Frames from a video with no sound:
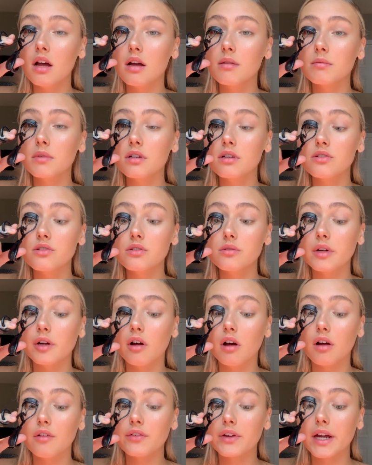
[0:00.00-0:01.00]
I'm gonna do it
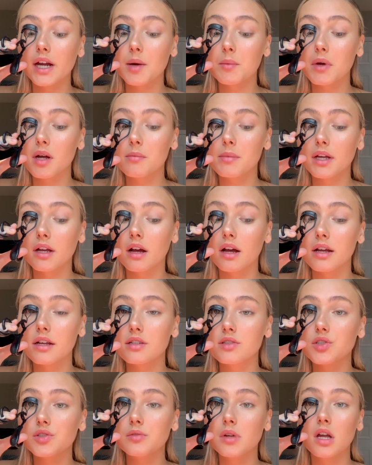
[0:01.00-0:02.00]
off camera
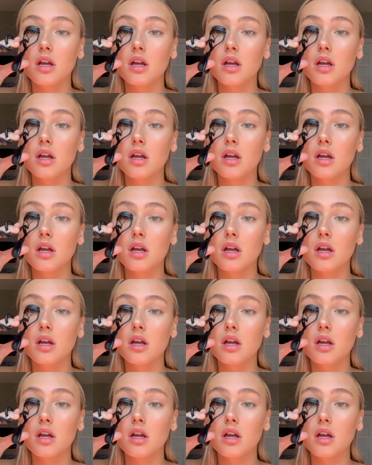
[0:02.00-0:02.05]
because